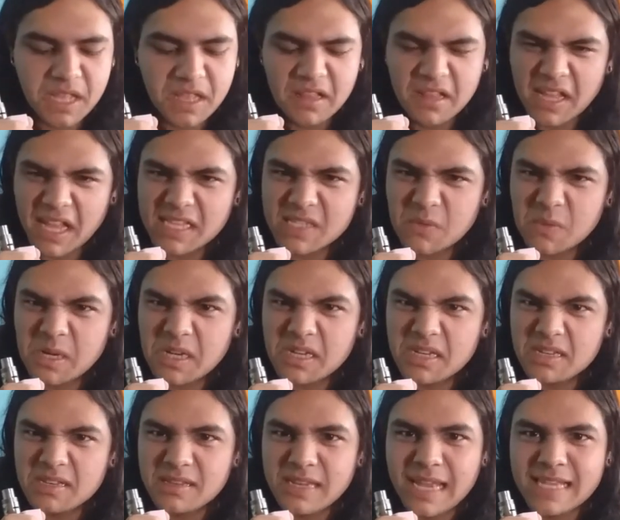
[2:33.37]
Ew, it has a weird,
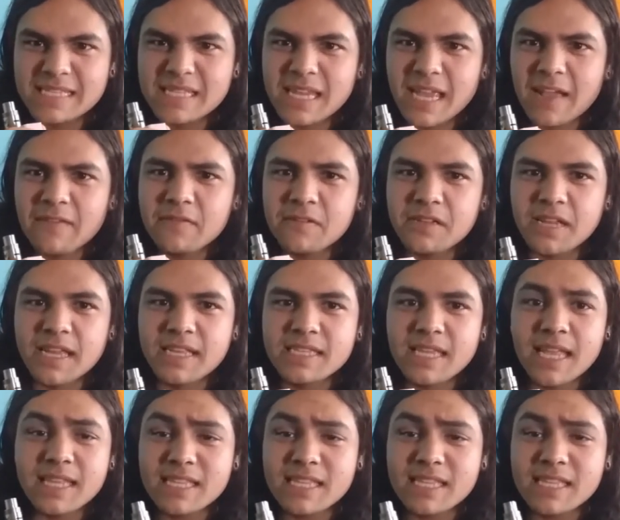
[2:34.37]
nasty aftertaste.